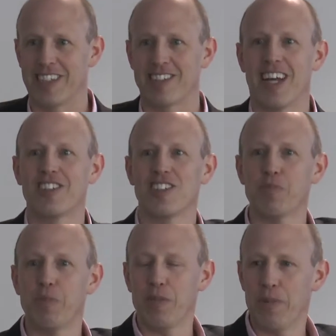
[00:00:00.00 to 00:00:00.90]
It's not just
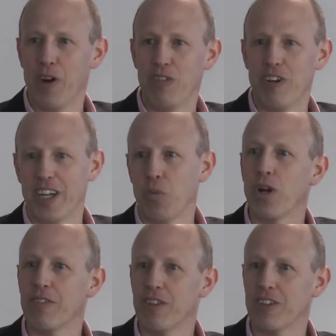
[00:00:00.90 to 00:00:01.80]
about running one
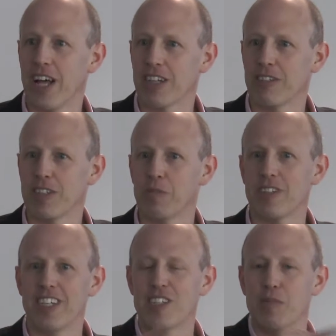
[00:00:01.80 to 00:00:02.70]
of those algorithms,
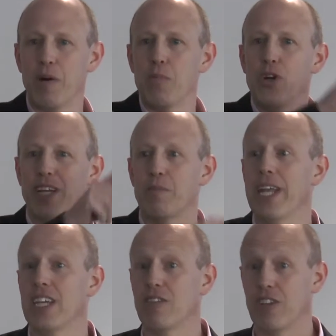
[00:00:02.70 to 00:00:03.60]
it's about putting
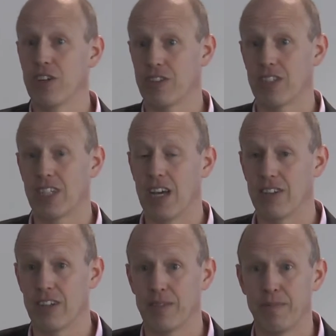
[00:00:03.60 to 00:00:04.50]
many of those together.